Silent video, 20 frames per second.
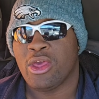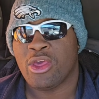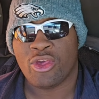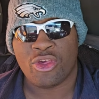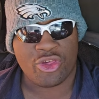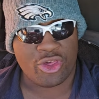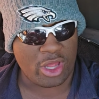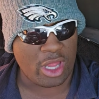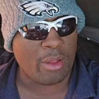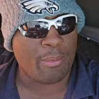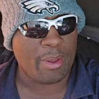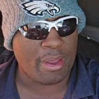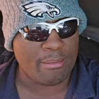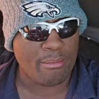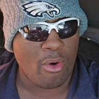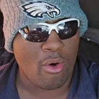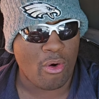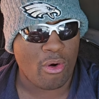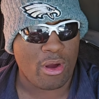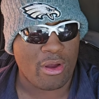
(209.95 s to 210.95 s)
Should have been
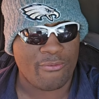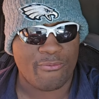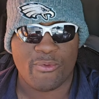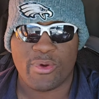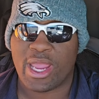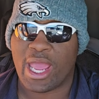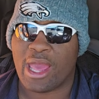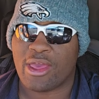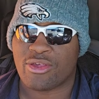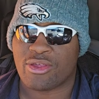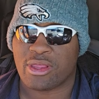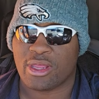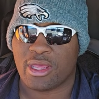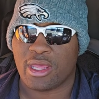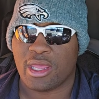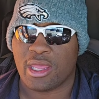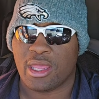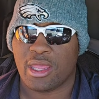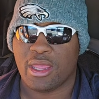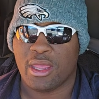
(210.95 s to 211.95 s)
more if we
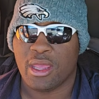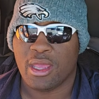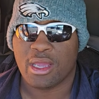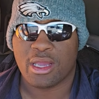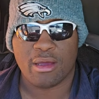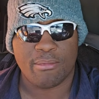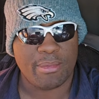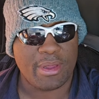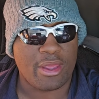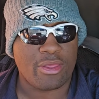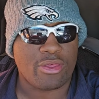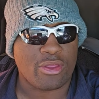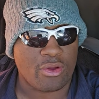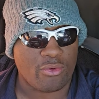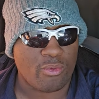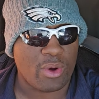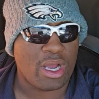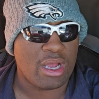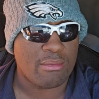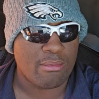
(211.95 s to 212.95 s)
actually committed to
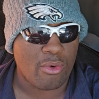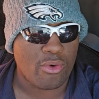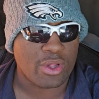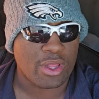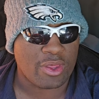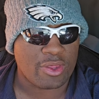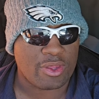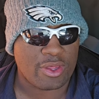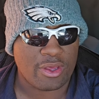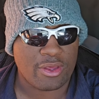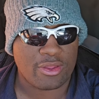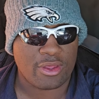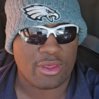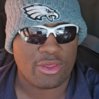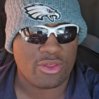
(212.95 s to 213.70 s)
the run more this season.